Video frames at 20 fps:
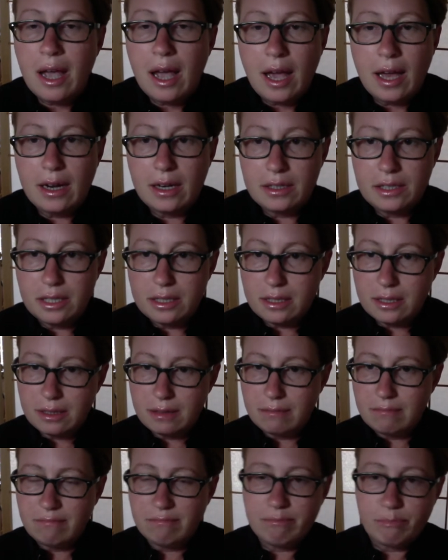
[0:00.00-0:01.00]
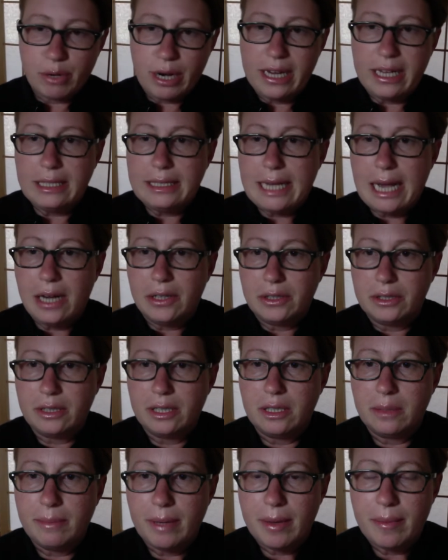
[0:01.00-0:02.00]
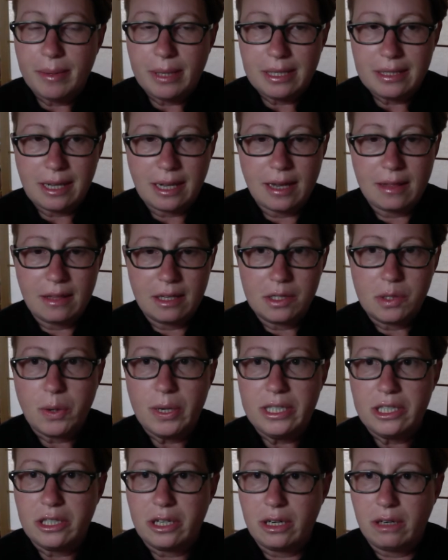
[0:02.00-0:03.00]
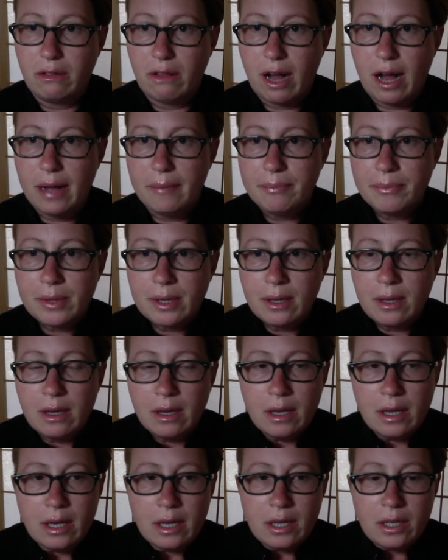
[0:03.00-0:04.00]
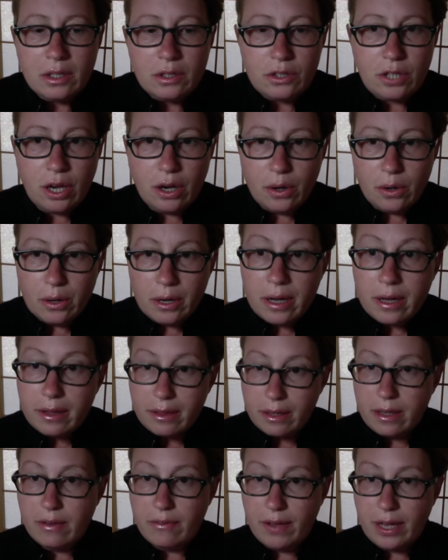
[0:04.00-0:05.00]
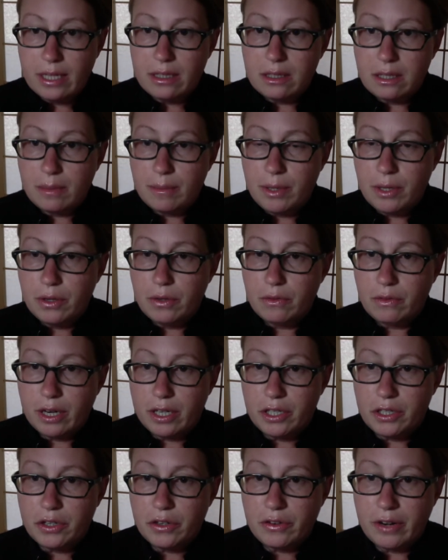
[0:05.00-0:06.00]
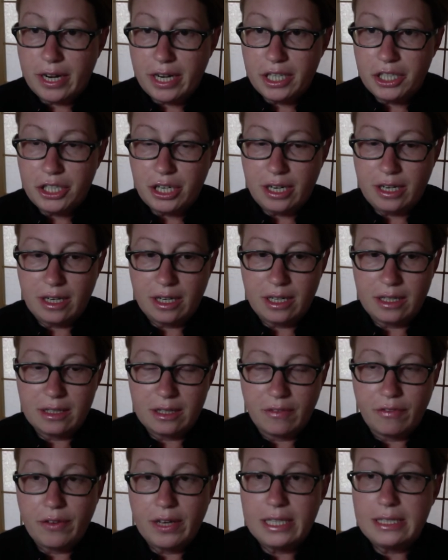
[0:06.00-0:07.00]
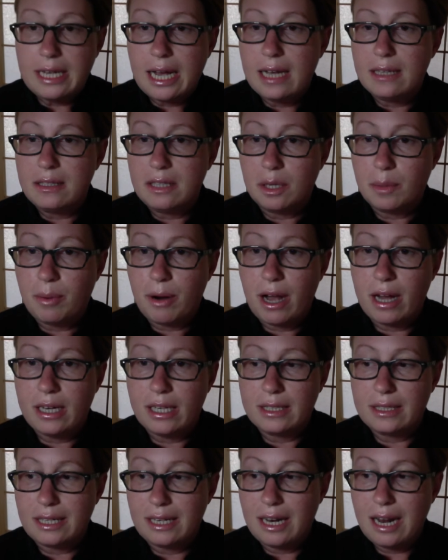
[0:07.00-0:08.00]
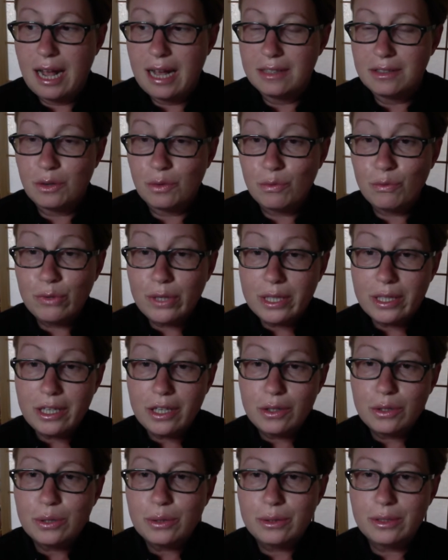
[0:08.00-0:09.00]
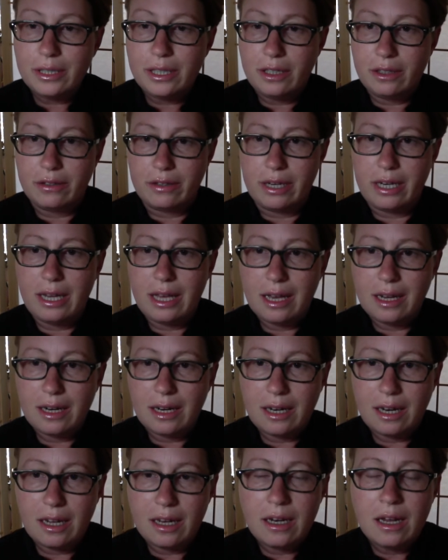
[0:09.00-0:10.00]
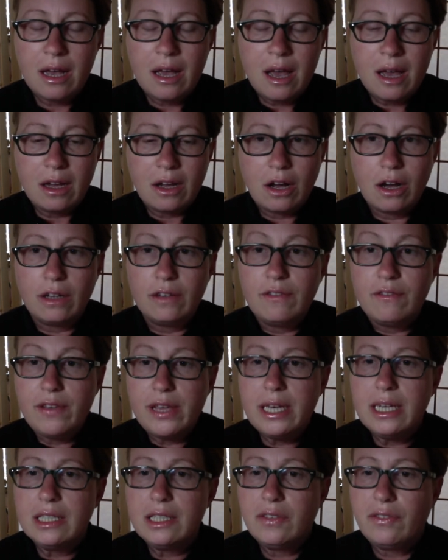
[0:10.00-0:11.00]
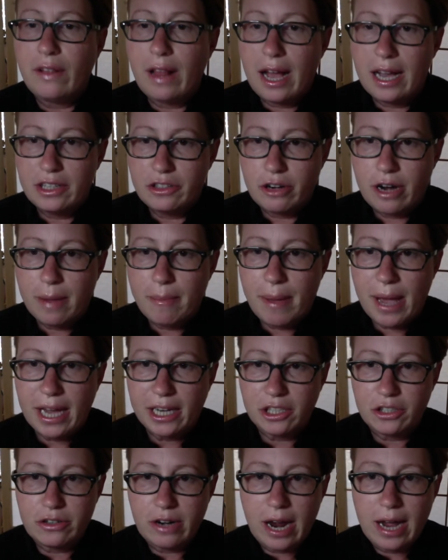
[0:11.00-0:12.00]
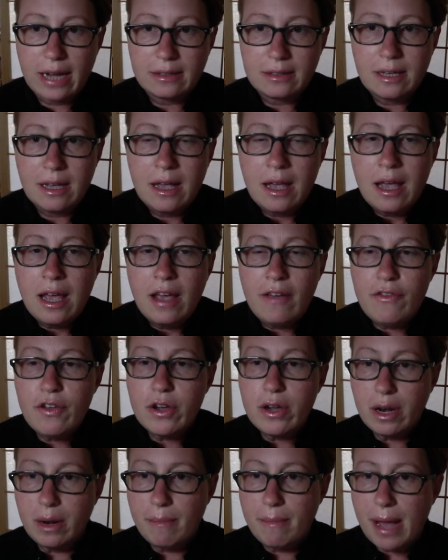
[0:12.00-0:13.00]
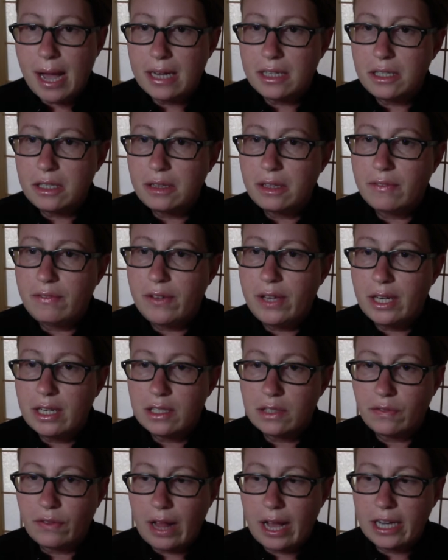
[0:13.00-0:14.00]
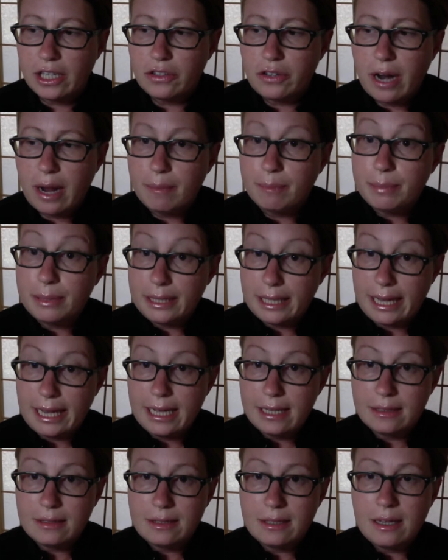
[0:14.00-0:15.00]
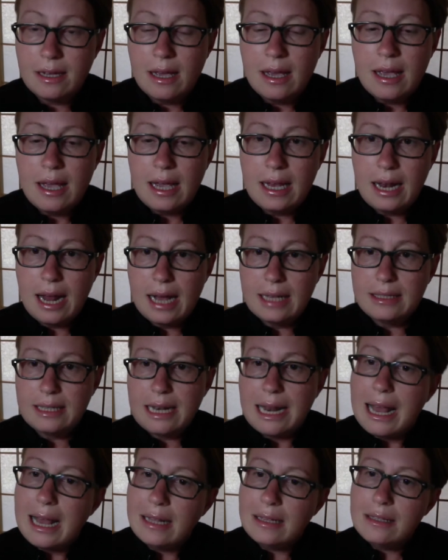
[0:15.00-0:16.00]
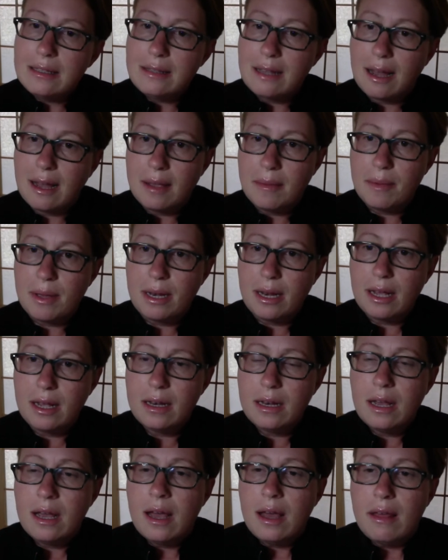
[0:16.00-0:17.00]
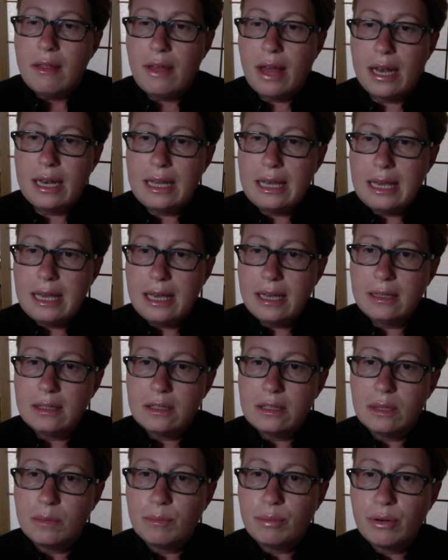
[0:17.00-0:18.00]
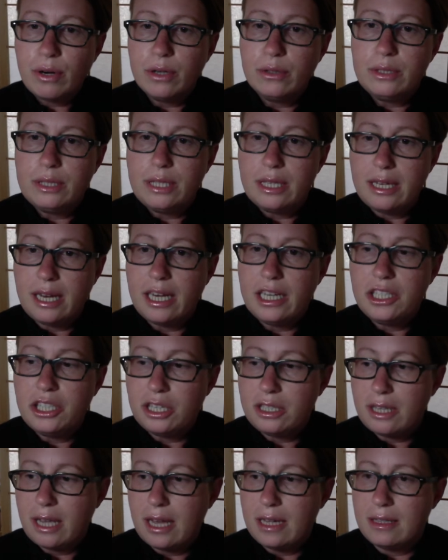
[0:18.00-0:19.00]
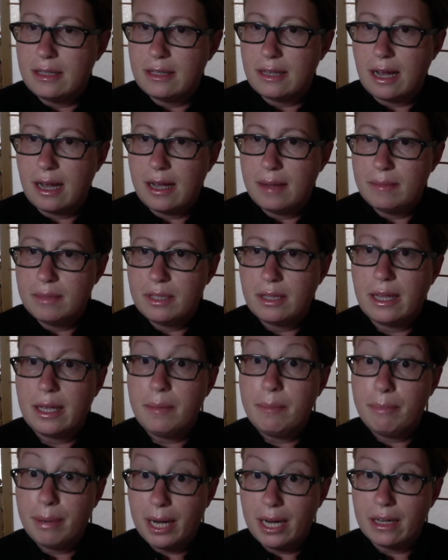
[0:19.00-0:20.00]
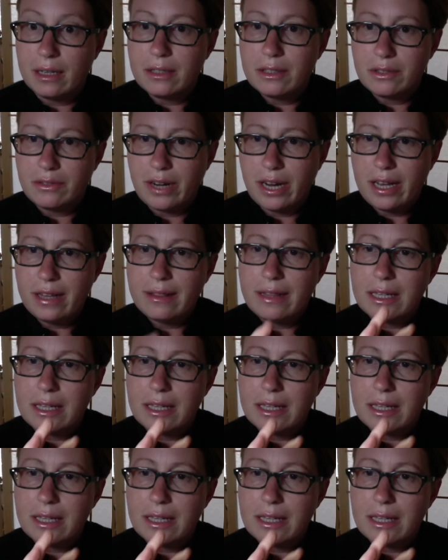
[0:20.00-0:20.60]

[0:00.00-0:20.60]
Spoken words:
And I'll just break it down a little bit because I get this question a lot. So the Advanced Immune Restoration is a fantastic product, and it has a really cool ingredient in it called Venus flytrap extract. If you can imagine the Venus flytrap plant, it has an enzyme in it that eats proteinaceous enzymes, like bugs, right?